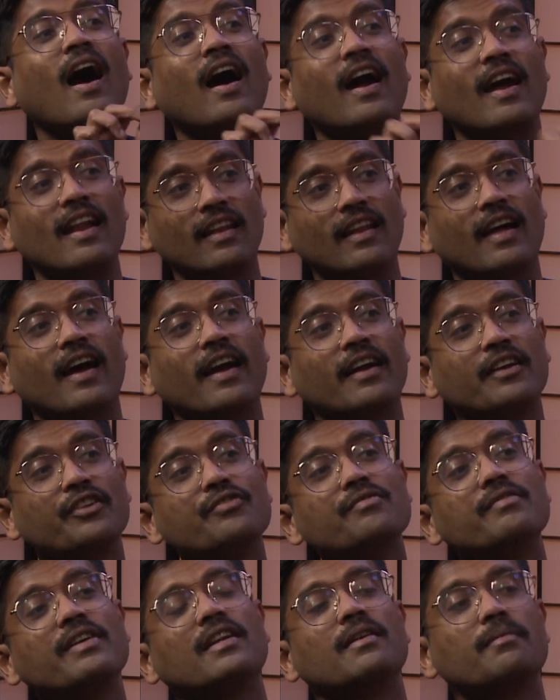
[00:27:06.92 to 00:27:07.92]
I like to
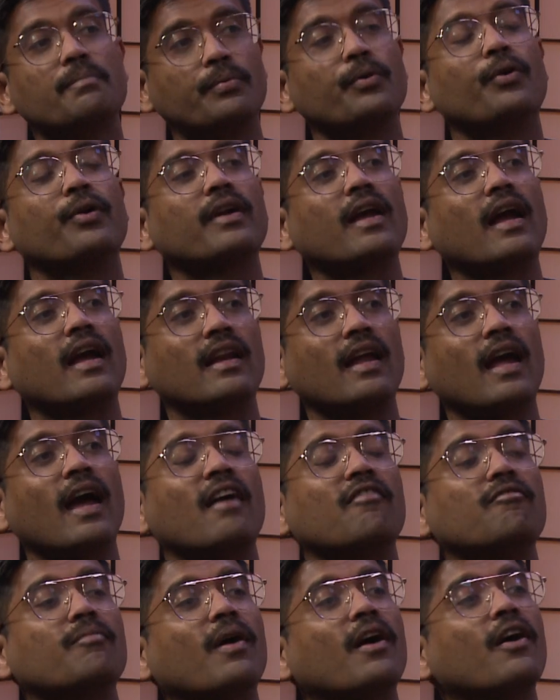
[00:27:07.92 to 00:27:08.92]
read a book and
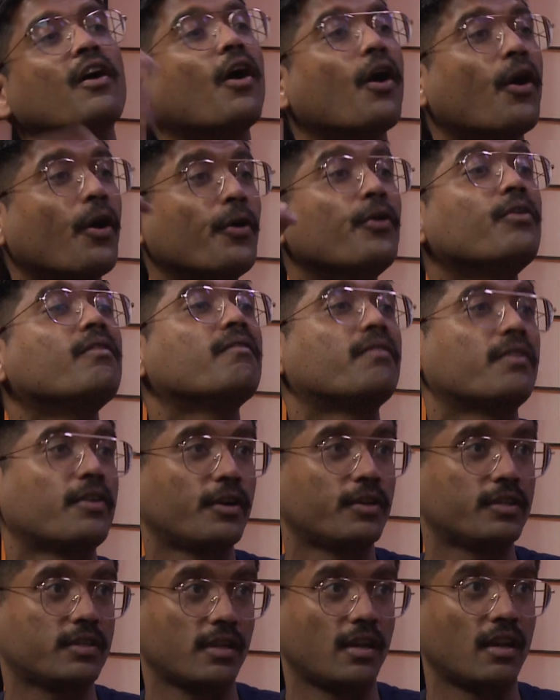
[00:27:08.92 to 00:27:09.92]
have my own
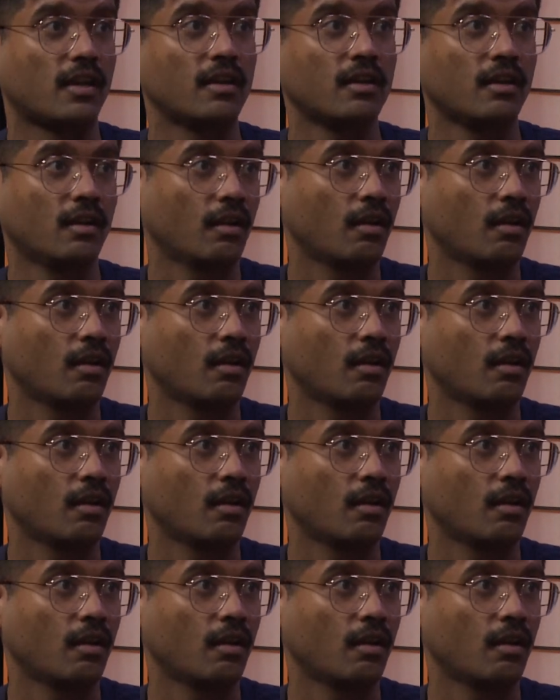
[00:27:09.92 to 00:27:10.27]
version